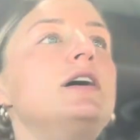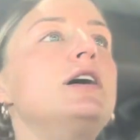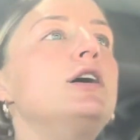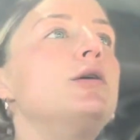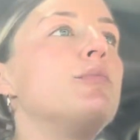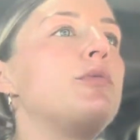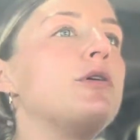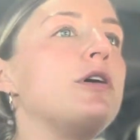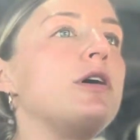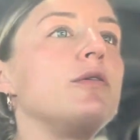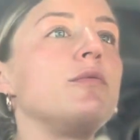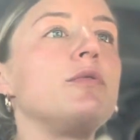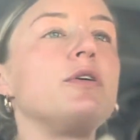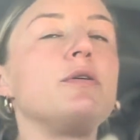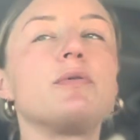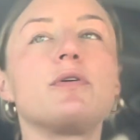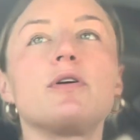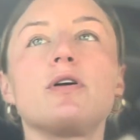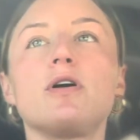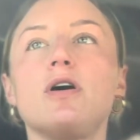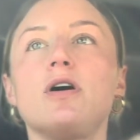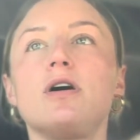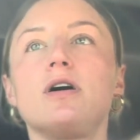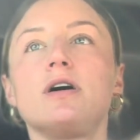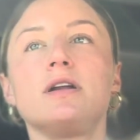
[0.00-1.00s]
But we
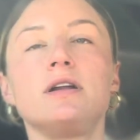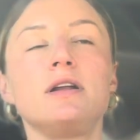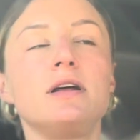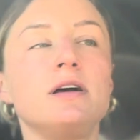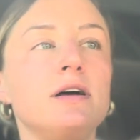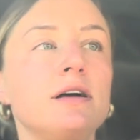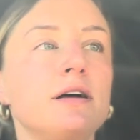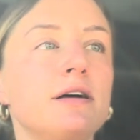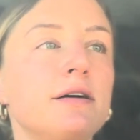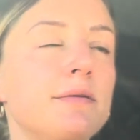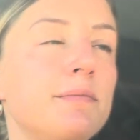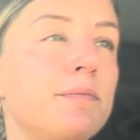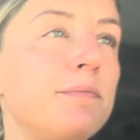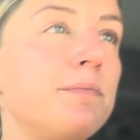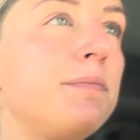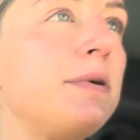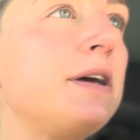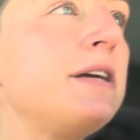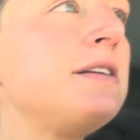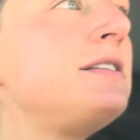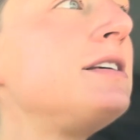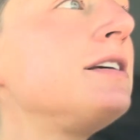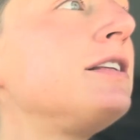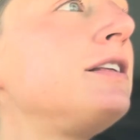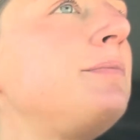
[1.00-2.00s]
were on
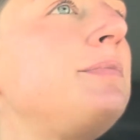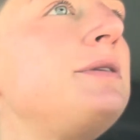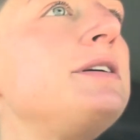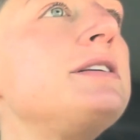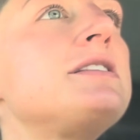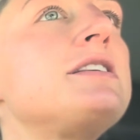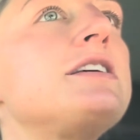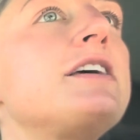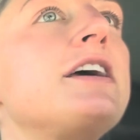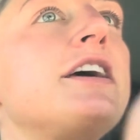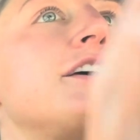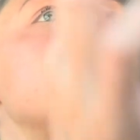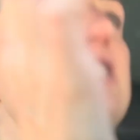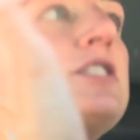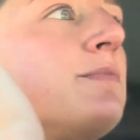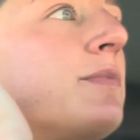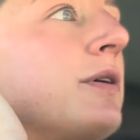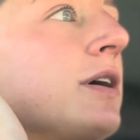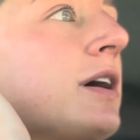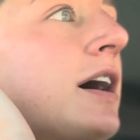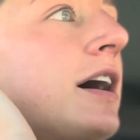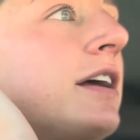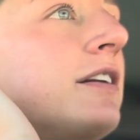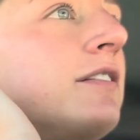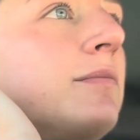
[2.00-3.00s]
basically PCH,
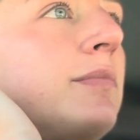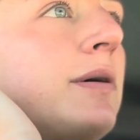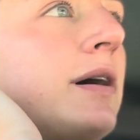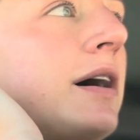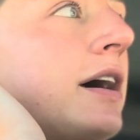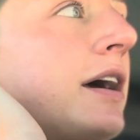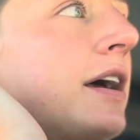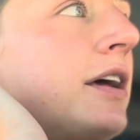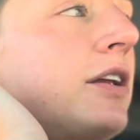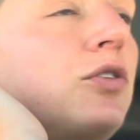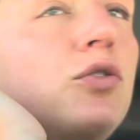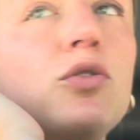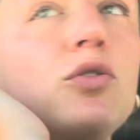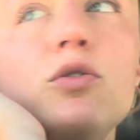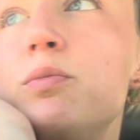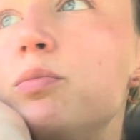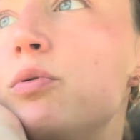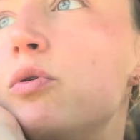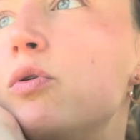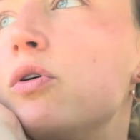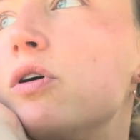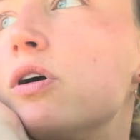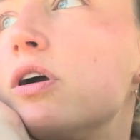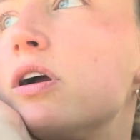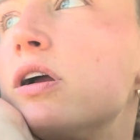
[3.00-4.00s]
but kind of by
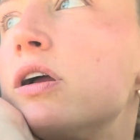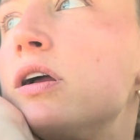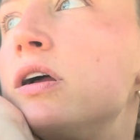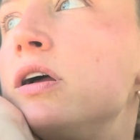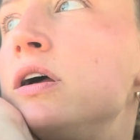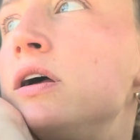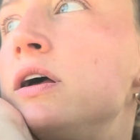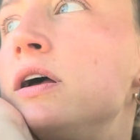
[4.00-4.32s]
Newport,